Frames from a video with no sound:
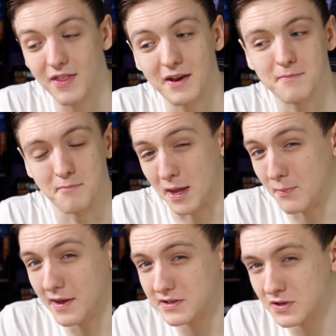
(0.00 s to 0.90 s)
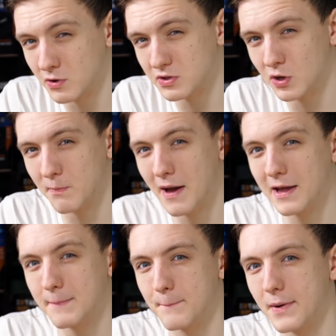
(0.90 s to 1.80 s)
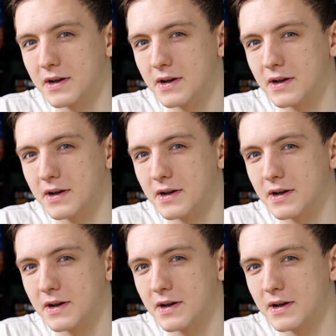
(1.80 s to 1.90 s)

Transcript: then maybe it's not too bad.